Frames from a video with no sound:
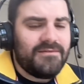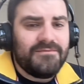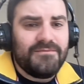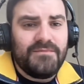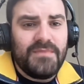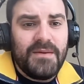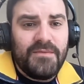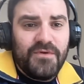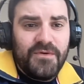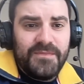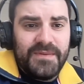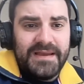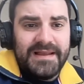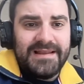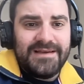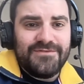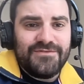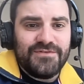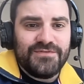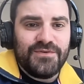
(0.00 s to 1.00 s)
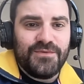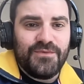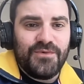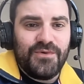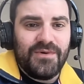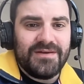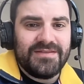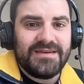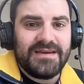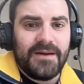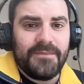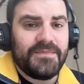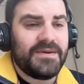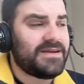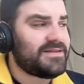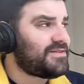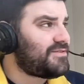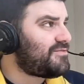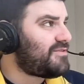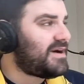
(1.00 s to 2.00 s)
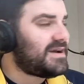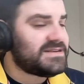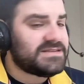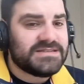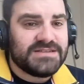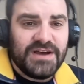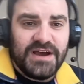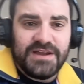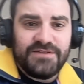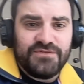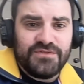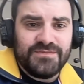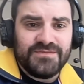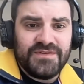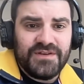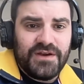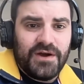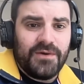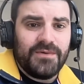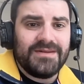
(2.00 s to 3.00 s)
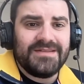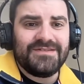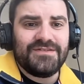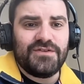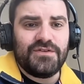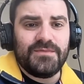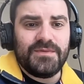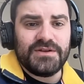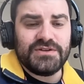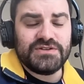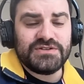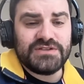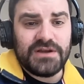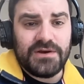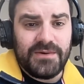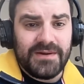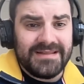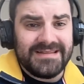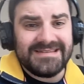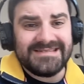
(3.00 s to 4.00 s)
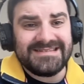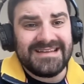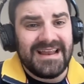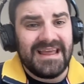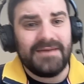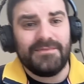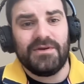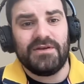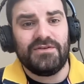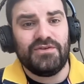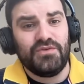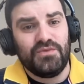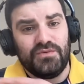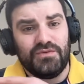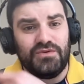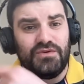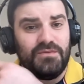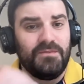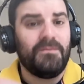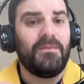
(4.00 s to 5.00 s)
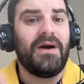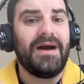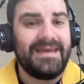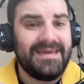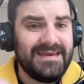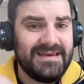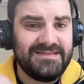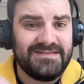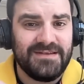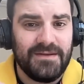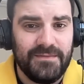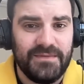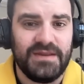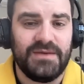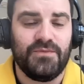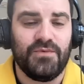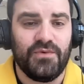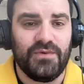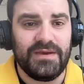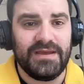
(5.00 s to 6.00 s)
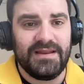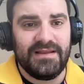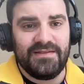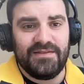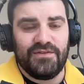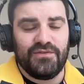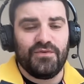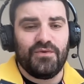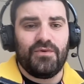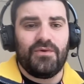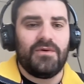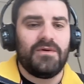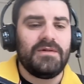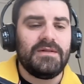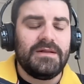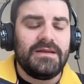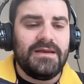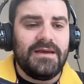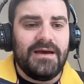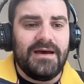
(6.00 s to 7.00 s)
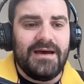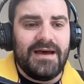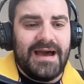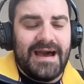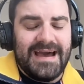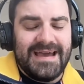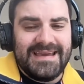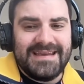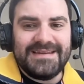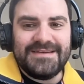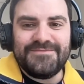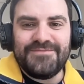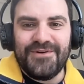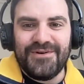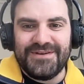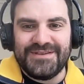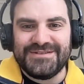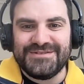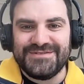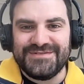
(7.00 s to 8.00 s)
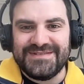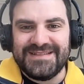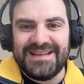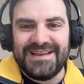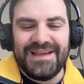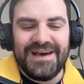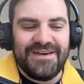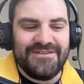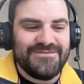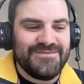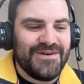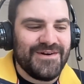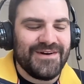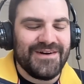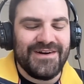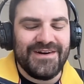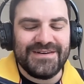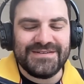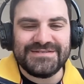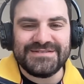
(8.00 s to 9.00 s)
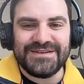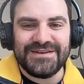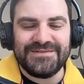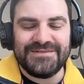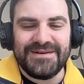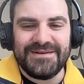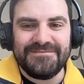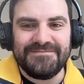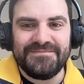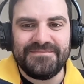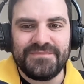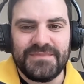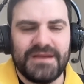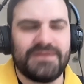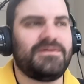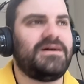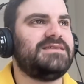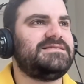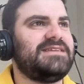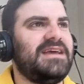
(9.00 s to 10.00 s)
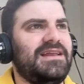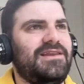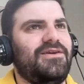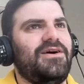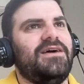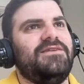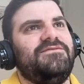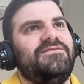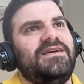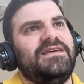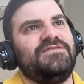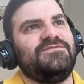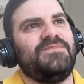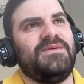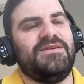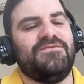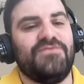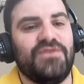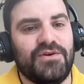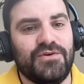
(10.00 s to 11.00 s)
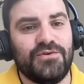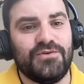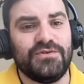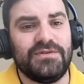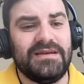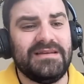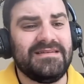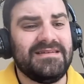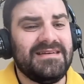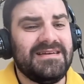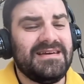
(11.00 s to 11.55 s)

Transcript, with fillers: memorabilia on the wall. I think I picked the right side room to go into, but just a quick disclaimer: you you might get somebody walking in the door uh, at any point during the live podcast. So um, I say live; it's being recorded,